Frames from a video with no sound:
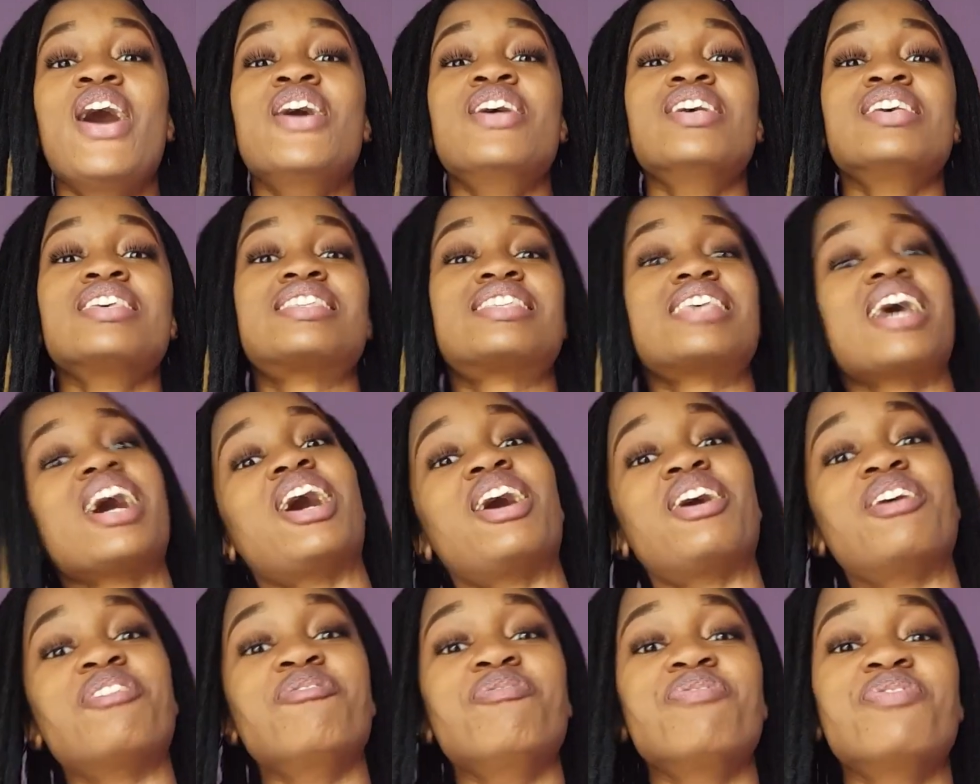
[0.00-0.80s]
So
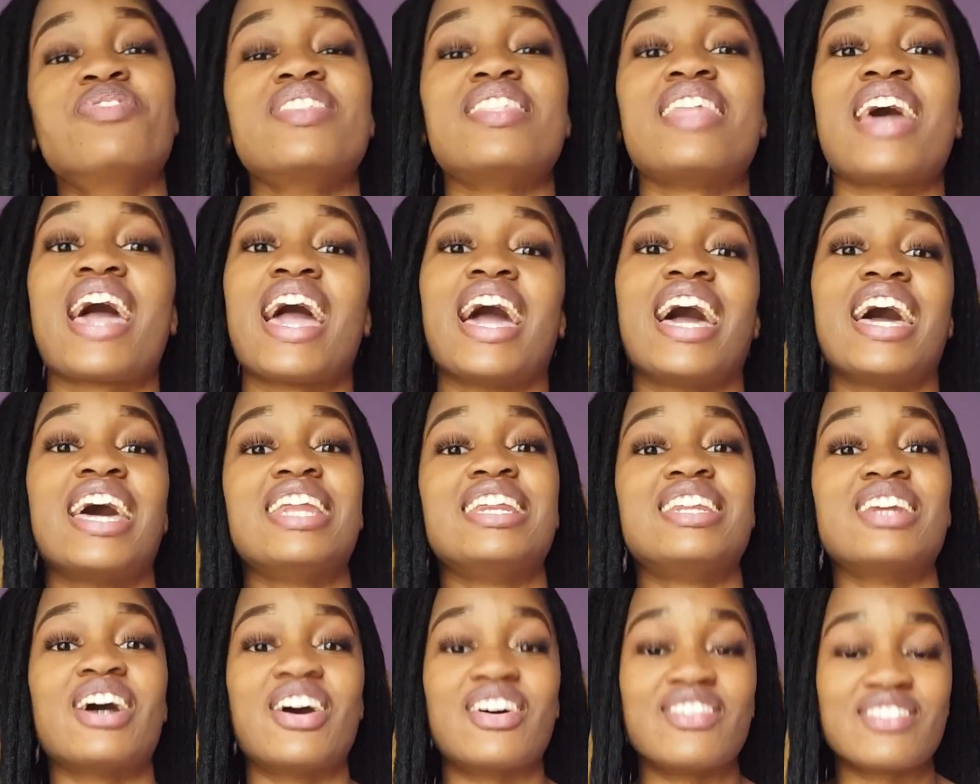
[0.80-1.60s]
the
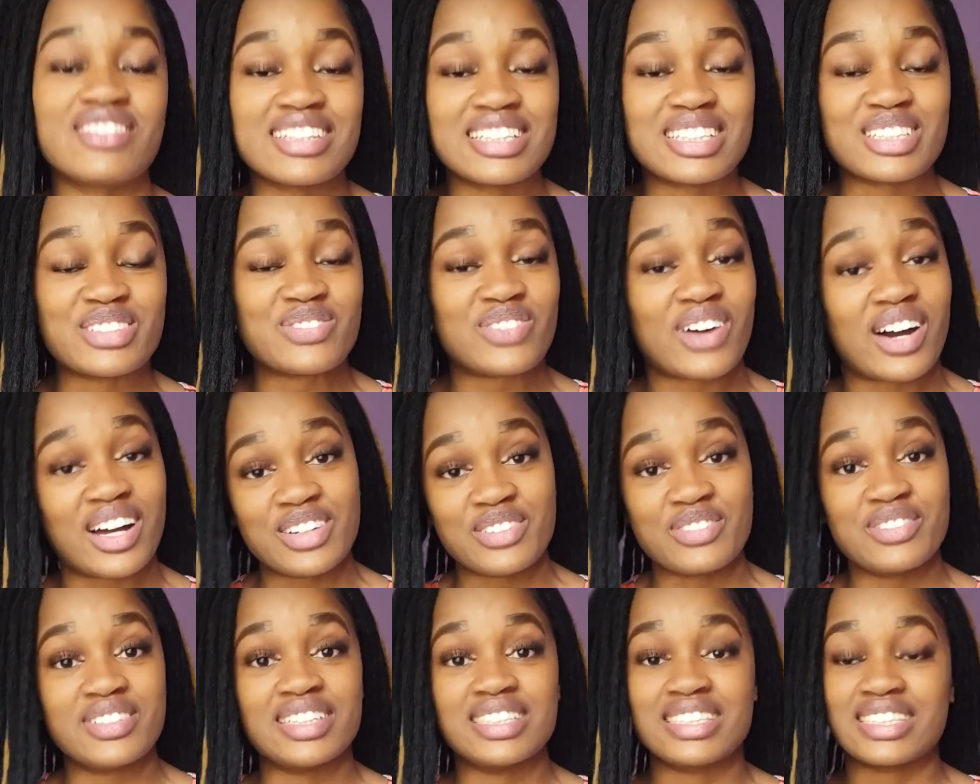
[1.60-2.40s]
head of the
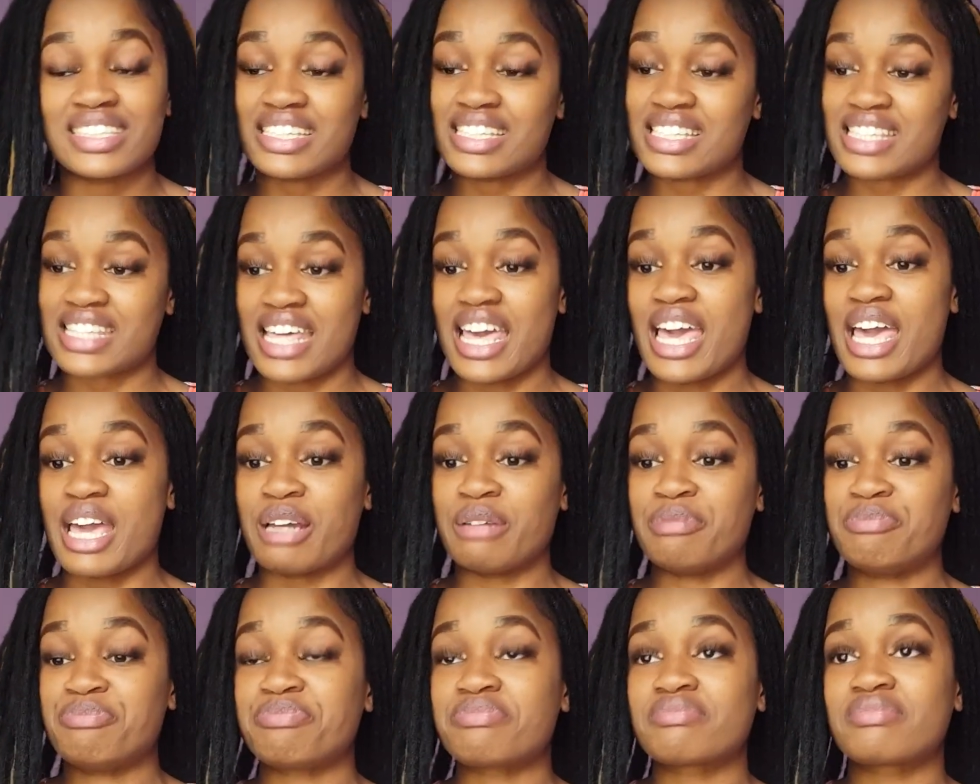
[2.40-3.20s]
department is
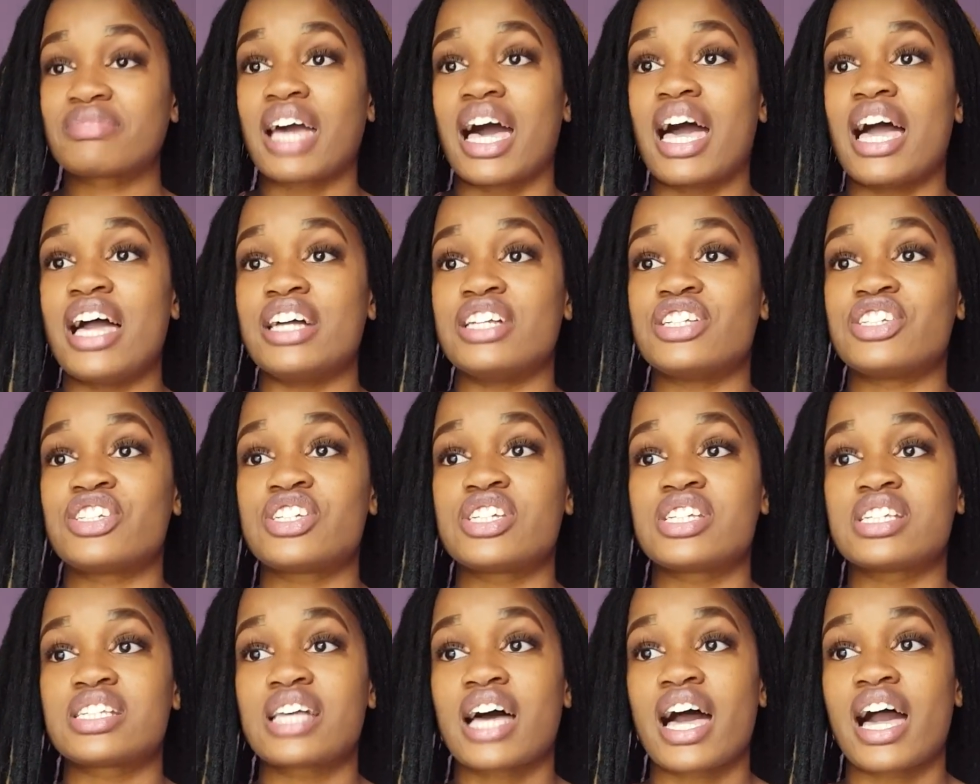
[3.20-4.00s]
there, and
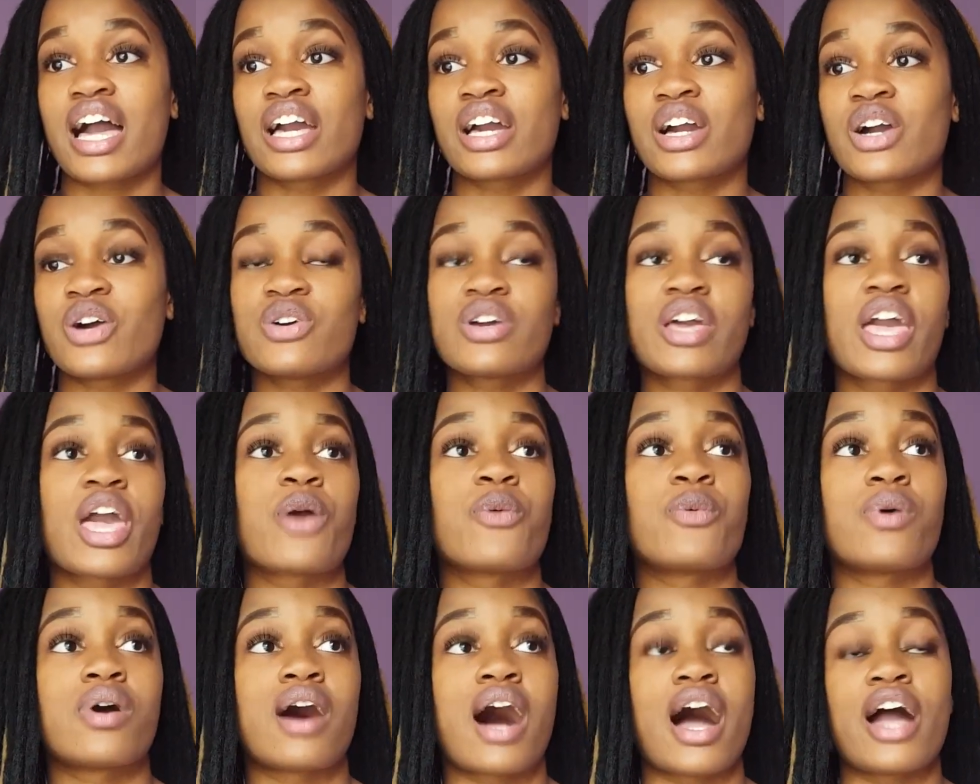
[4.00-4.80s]
she's like, okay,
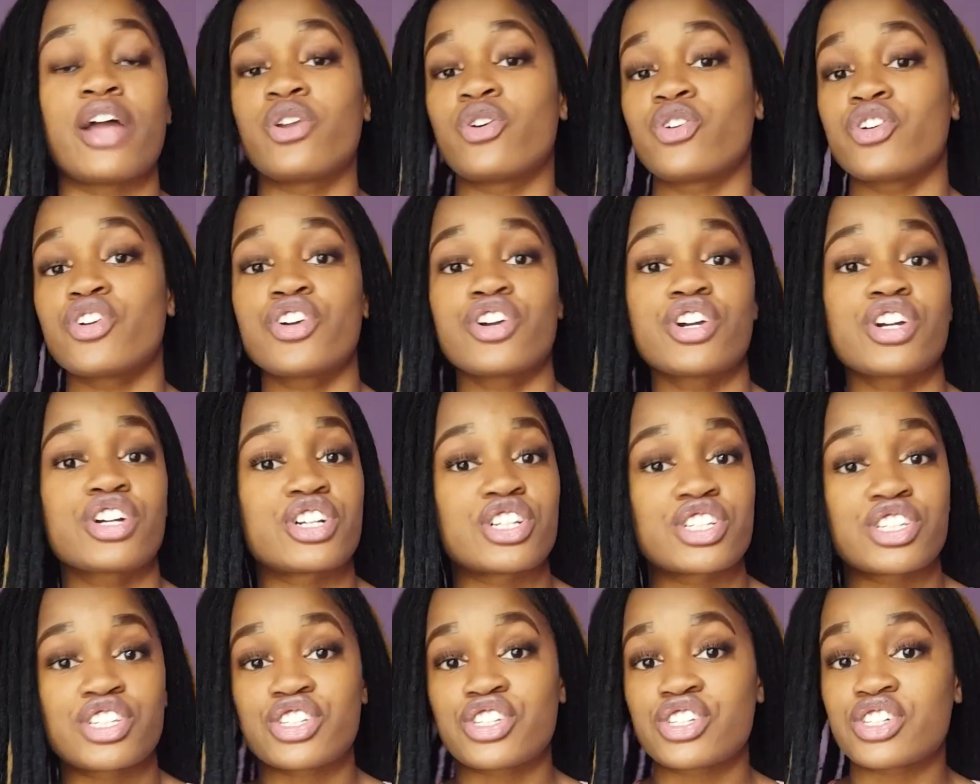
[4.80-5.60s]
well, I know you're a
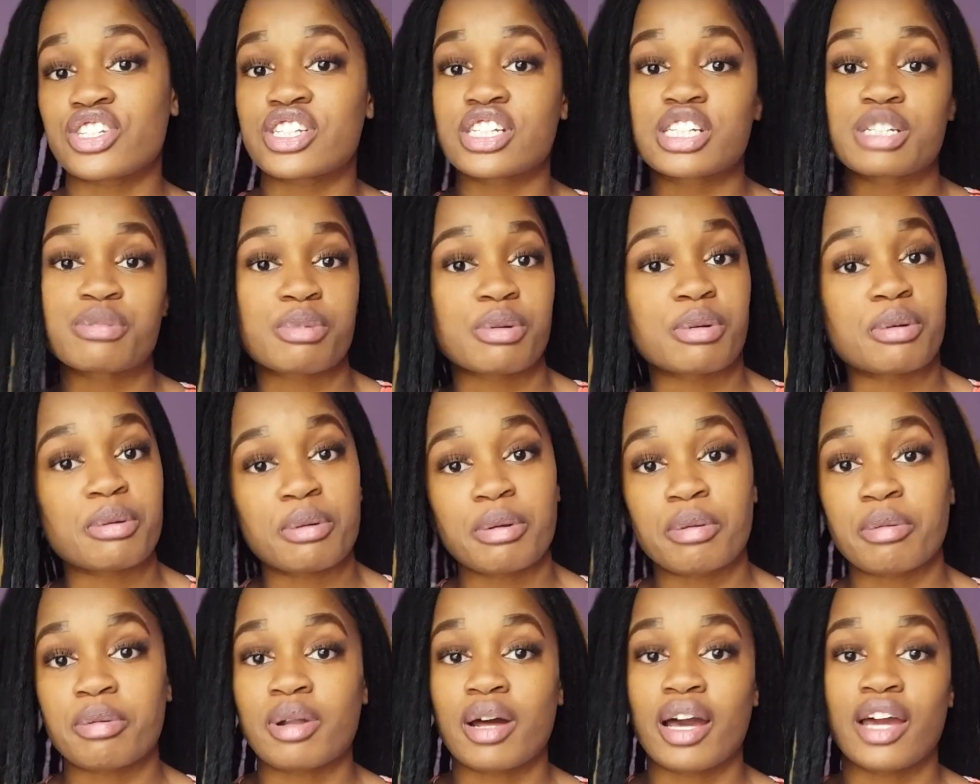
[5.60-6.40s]
good student, blah,
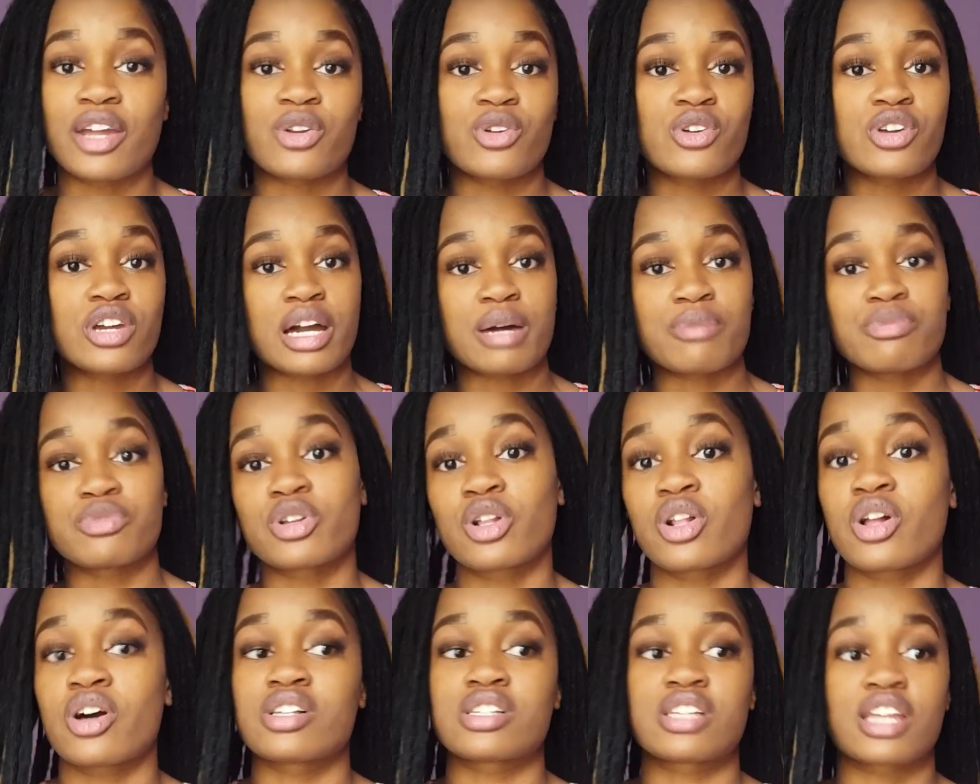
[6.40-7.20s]
blah, blah. I know you come to
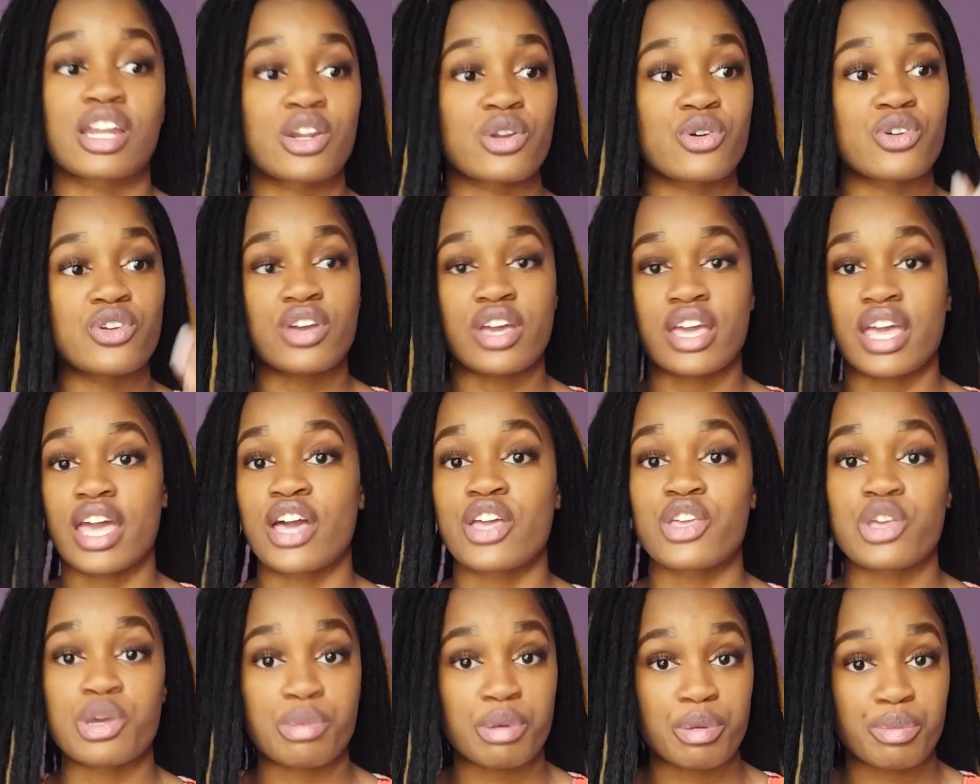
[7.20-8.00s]
class, and I know you're here,
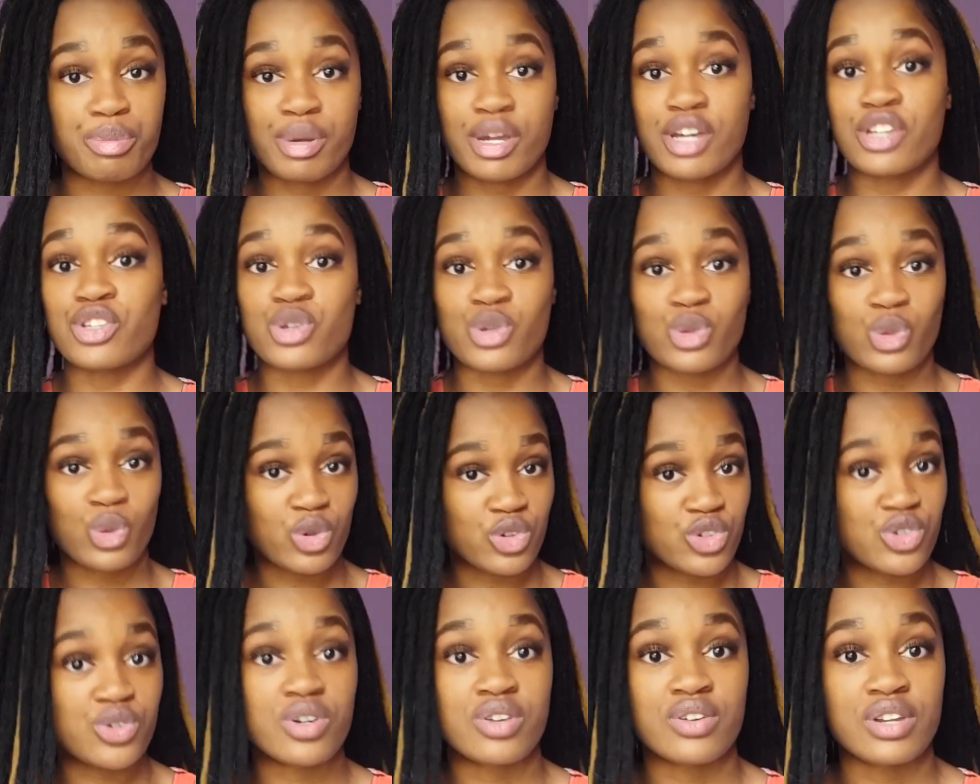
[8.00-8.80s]
you're prepared, you
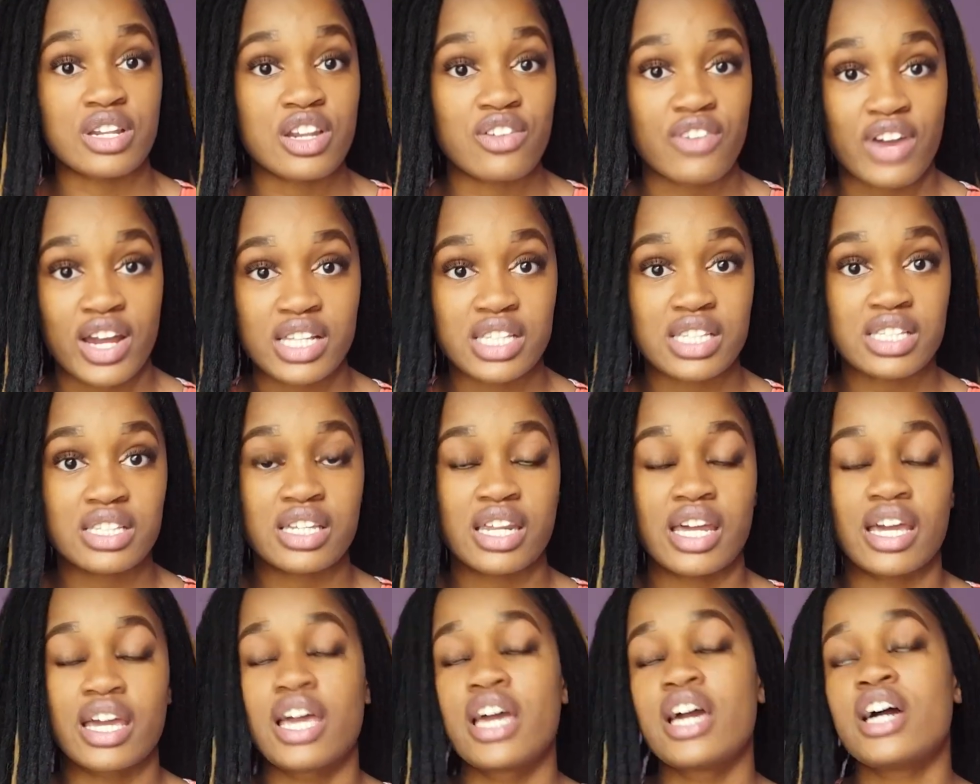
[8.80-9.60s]
thought you were really writing
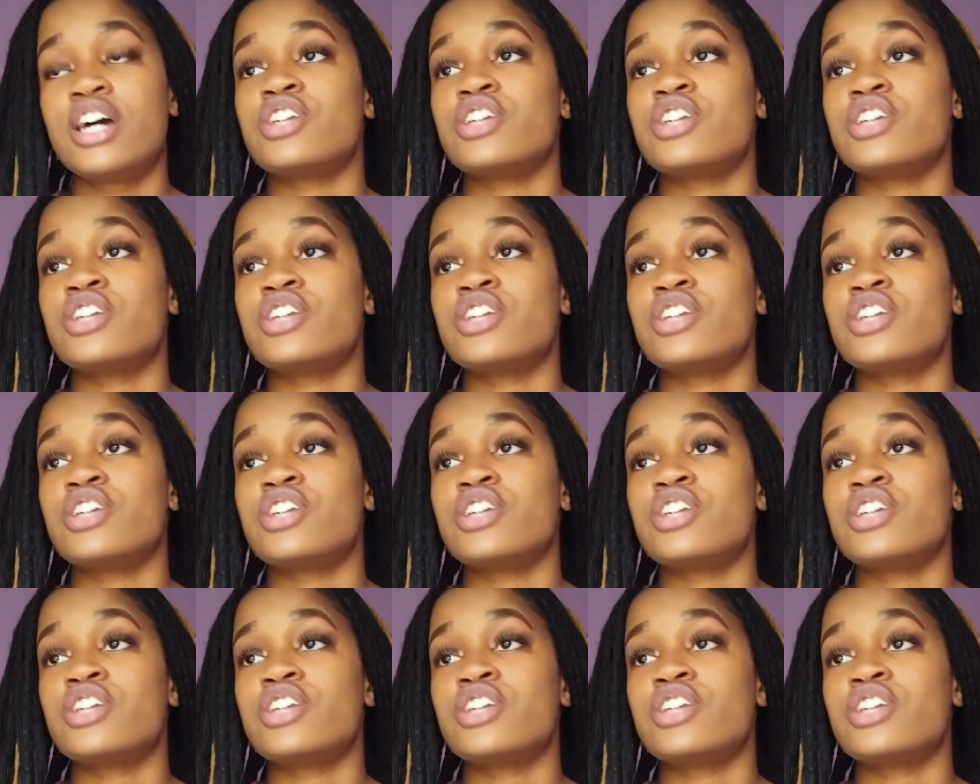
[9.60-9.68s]
today.